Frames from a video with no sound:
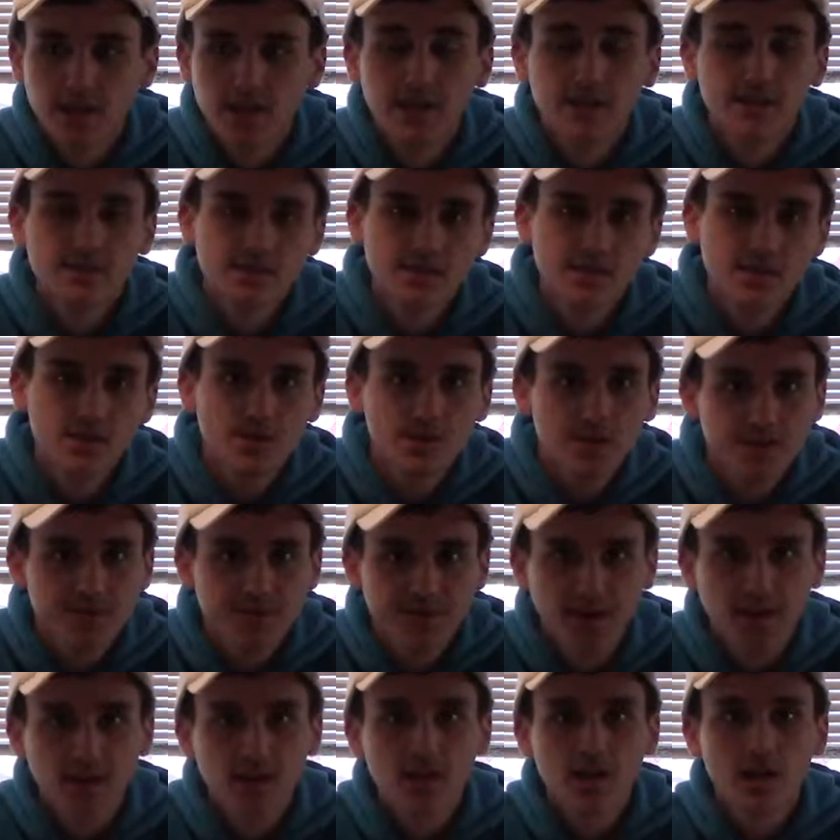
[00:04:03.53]
Etsy you can
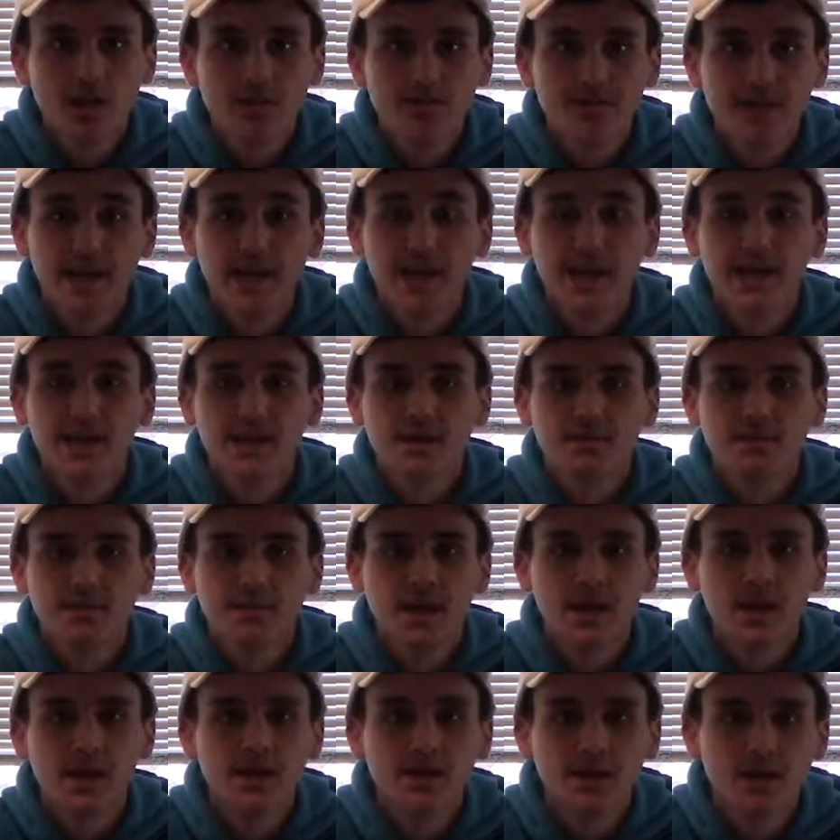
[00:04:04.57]
find a lot of
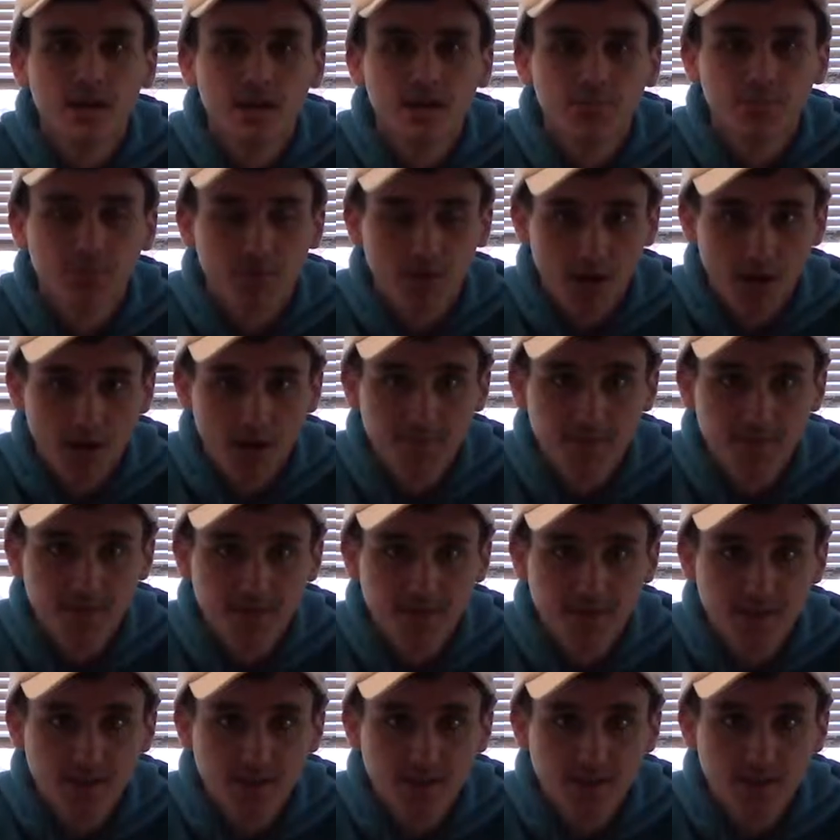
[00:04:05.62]
handmade
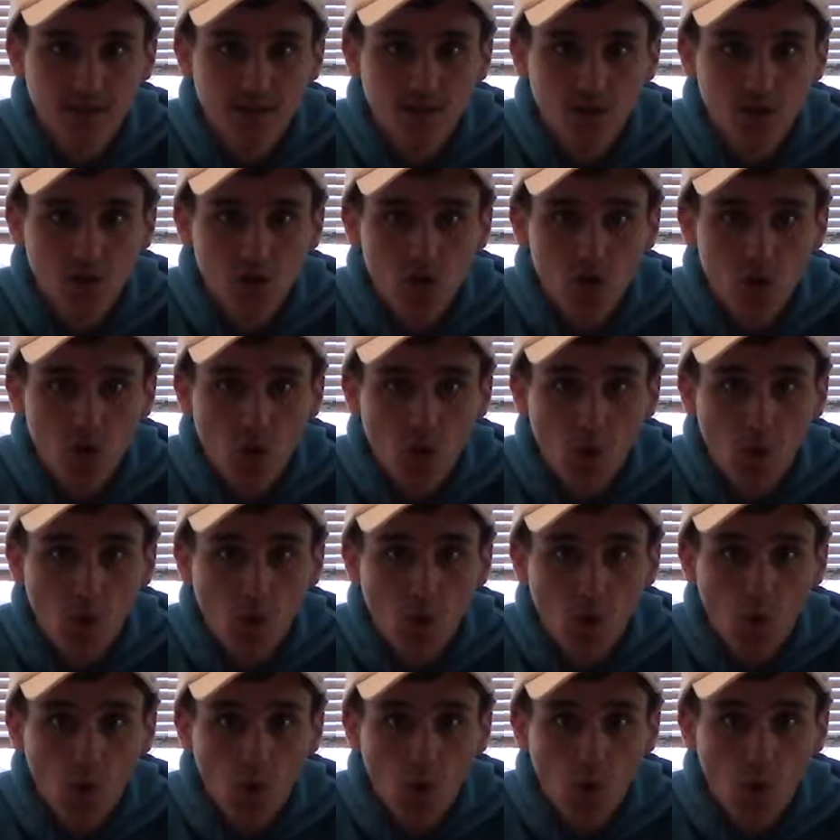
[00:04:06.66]
props
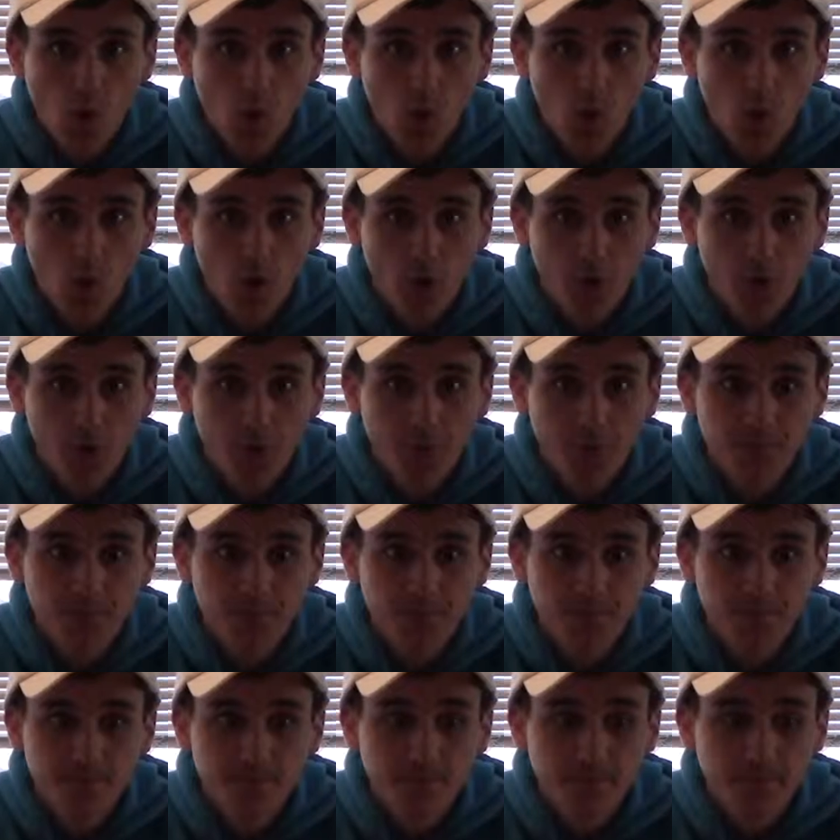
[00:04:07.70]
or
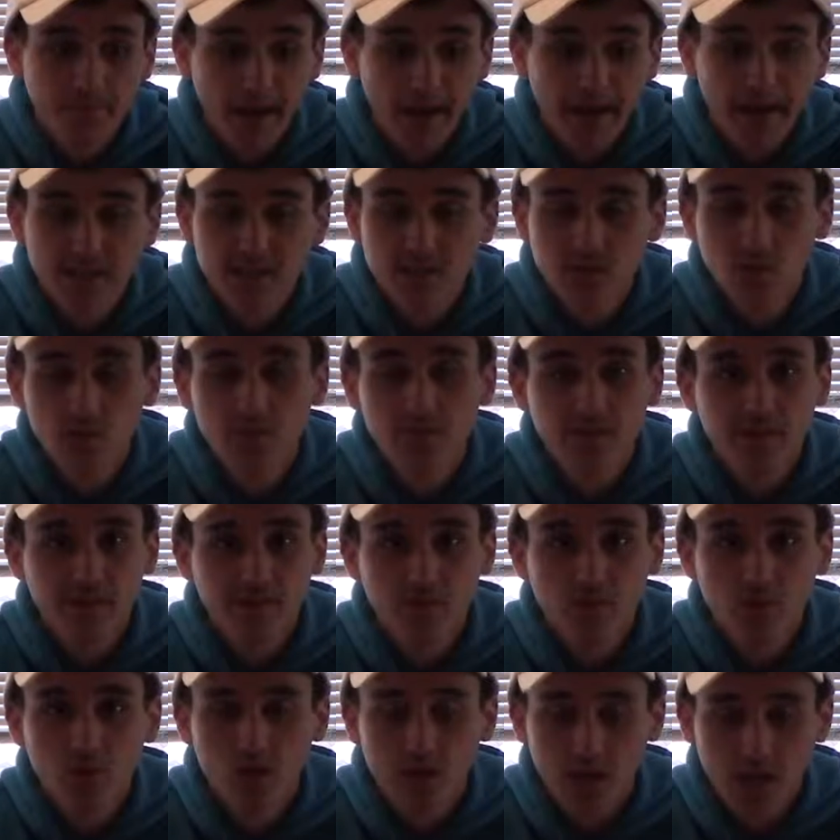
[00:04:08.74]
masks or even
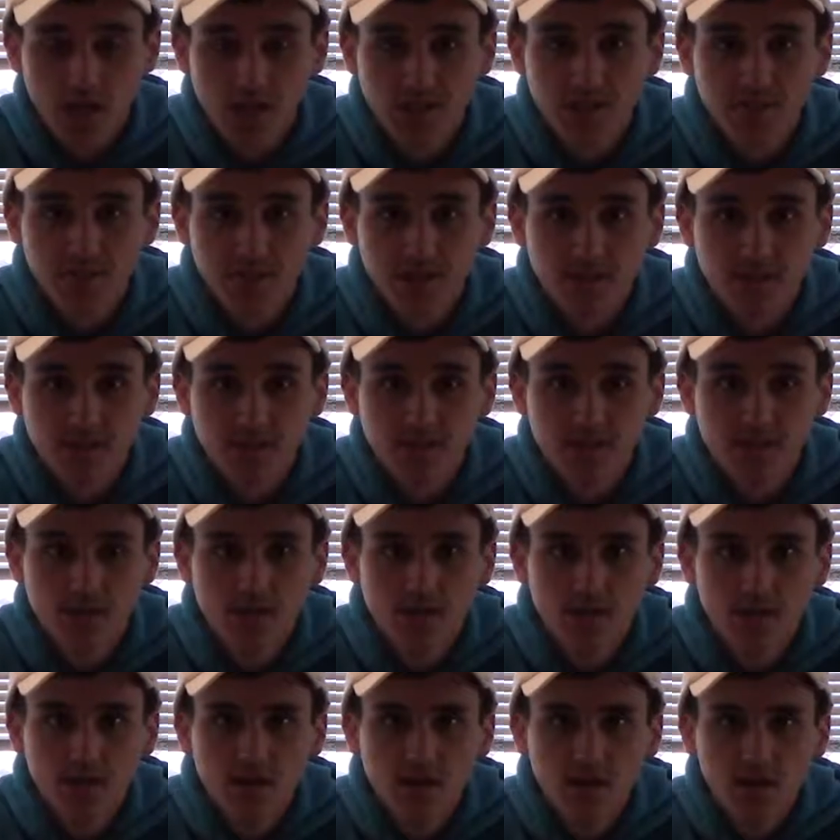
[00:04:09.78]
full cosplays.
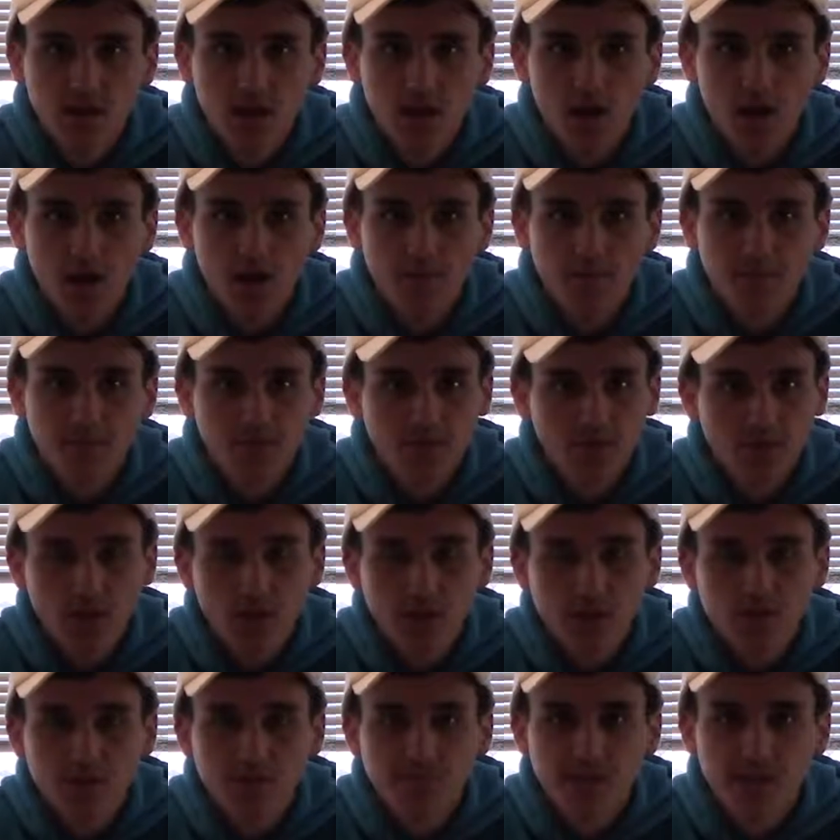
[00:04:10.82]
If you're not
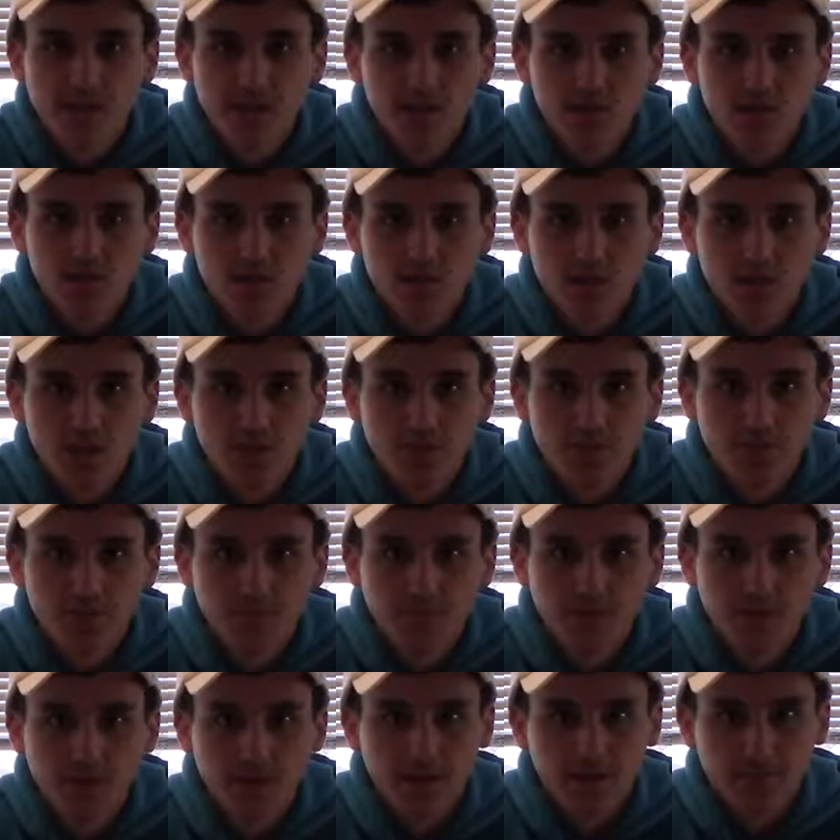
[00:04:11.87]
into making it yourself,
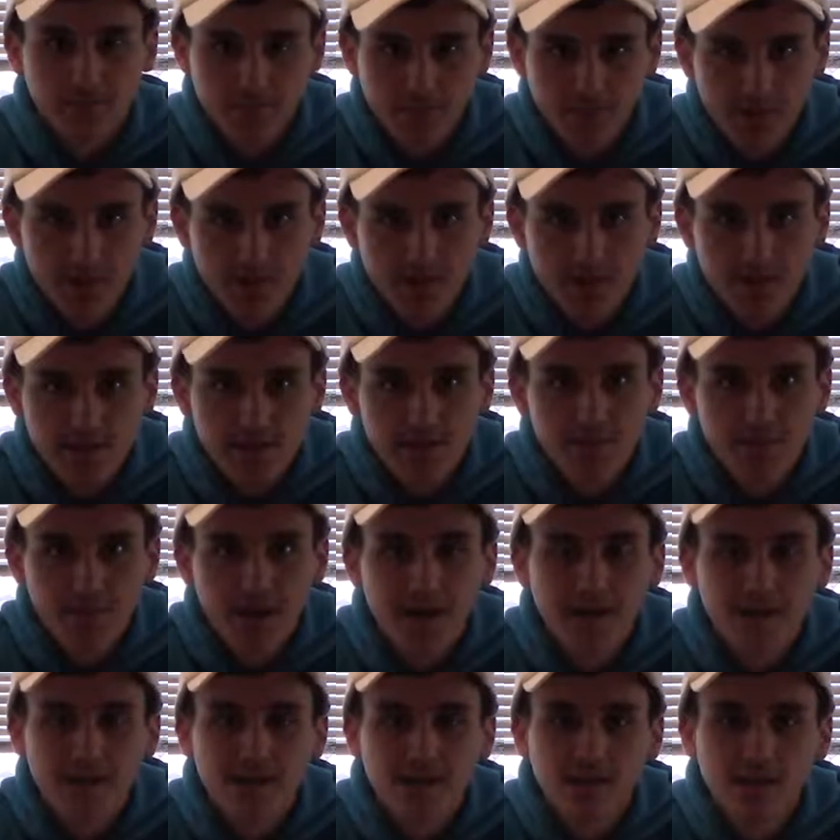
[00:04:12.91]
you could easily
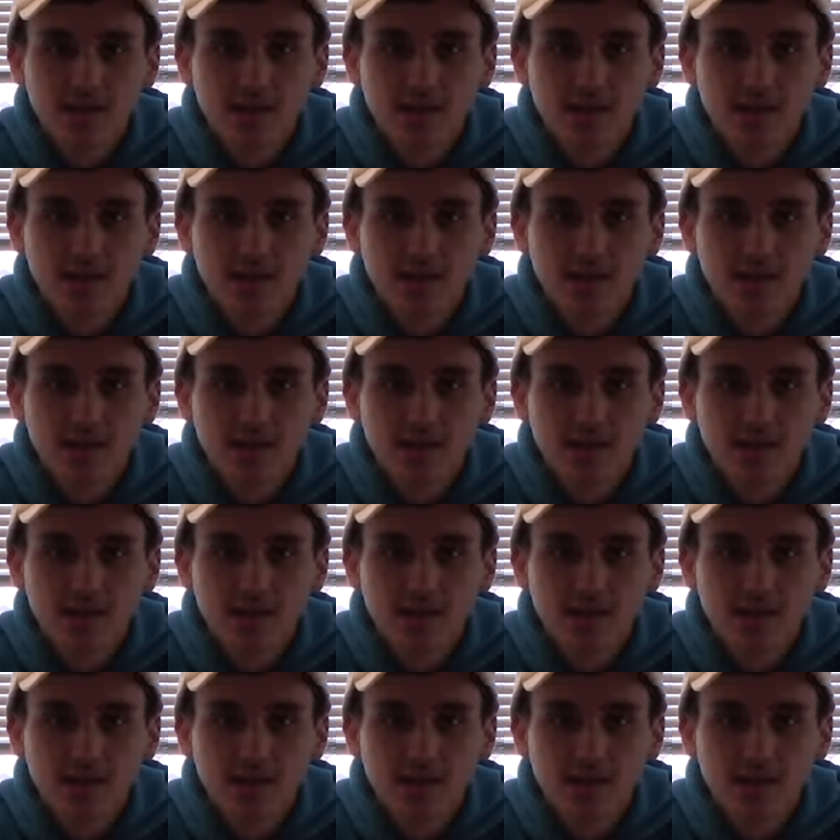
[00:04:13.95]
pay